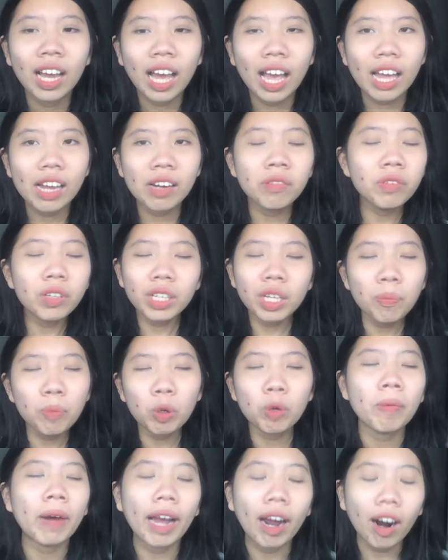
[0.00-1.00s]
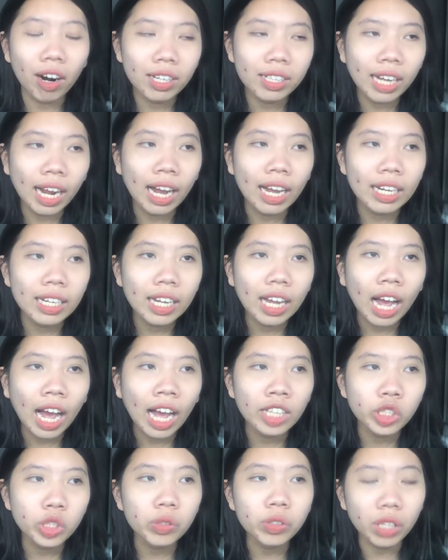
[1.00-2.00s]
it really broke my heart that
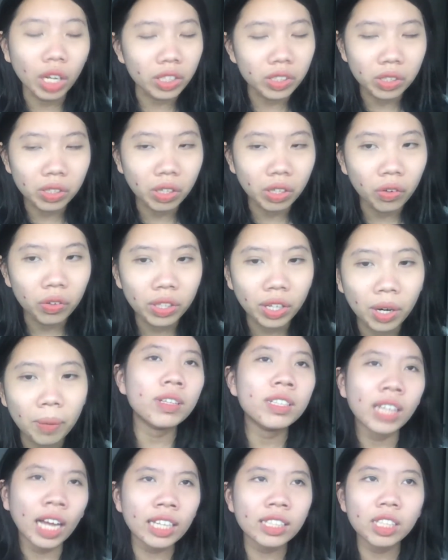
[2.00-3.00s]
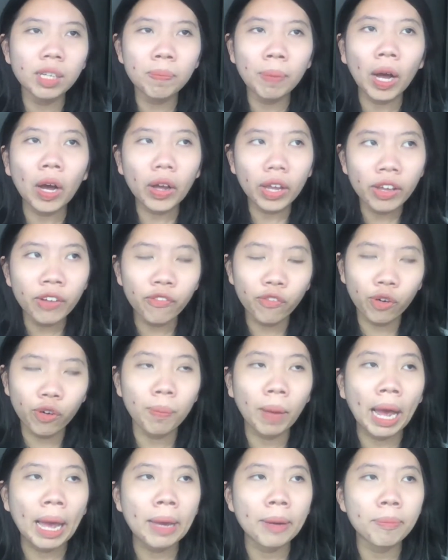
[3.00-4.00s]
I chose not to go there. That's about it for
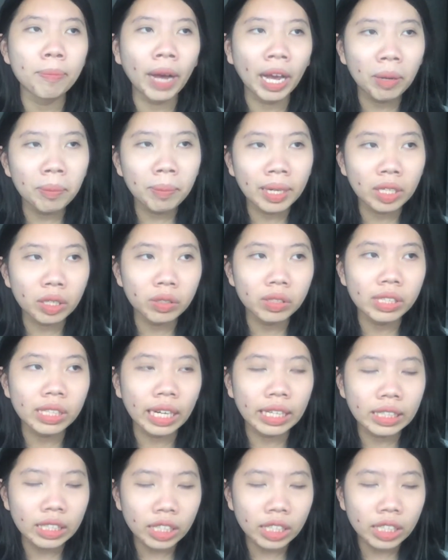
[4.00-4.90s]
my biomedical science